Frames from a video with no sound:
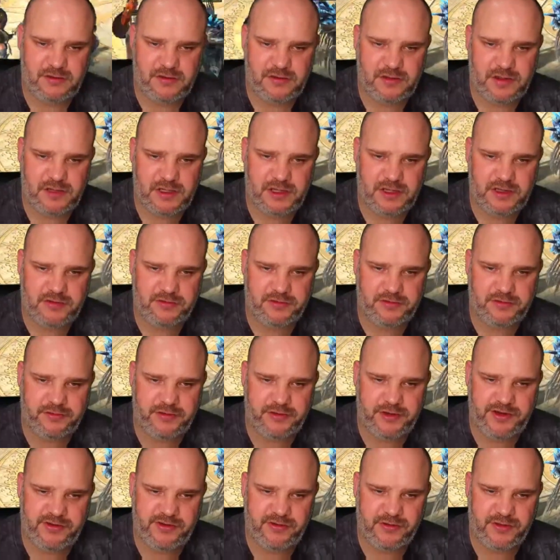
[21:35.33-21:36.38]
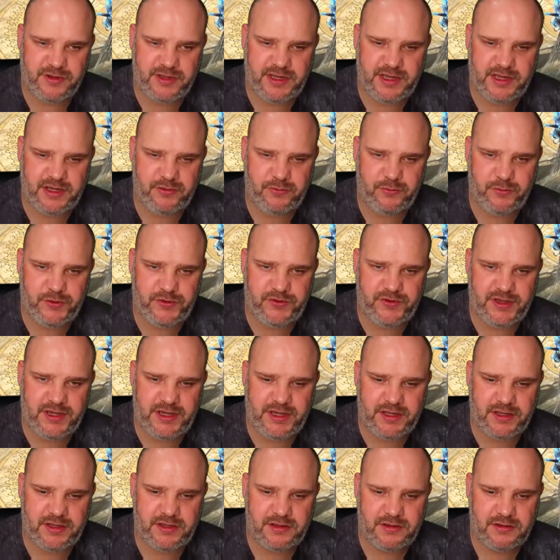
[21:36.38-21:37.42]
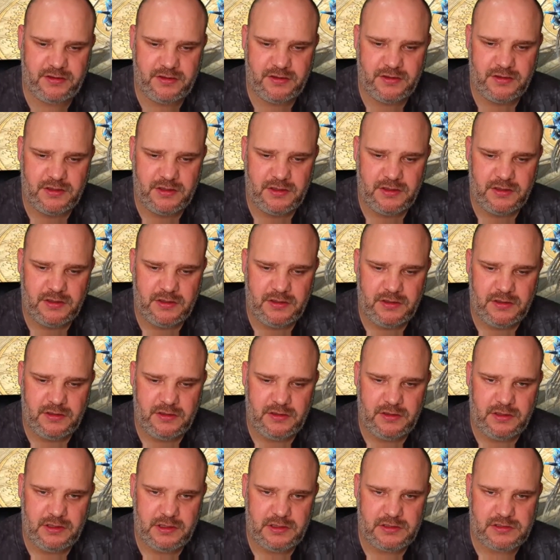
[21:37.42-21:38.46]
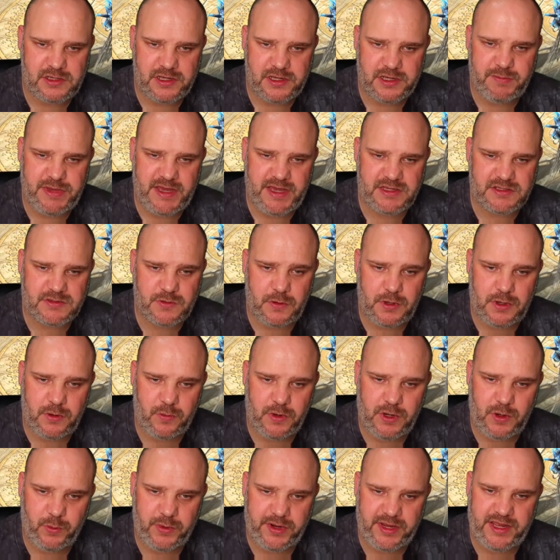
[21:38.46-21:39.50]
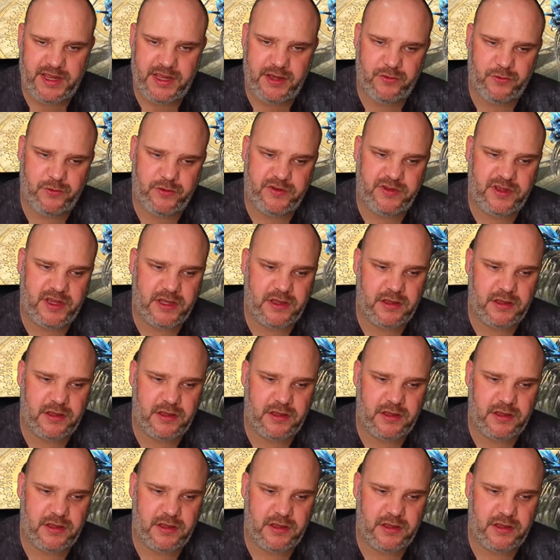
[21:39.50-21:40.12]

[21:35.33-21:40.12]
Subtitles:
Another freeze on the counter attack. So he pairs quite well with a counter attacker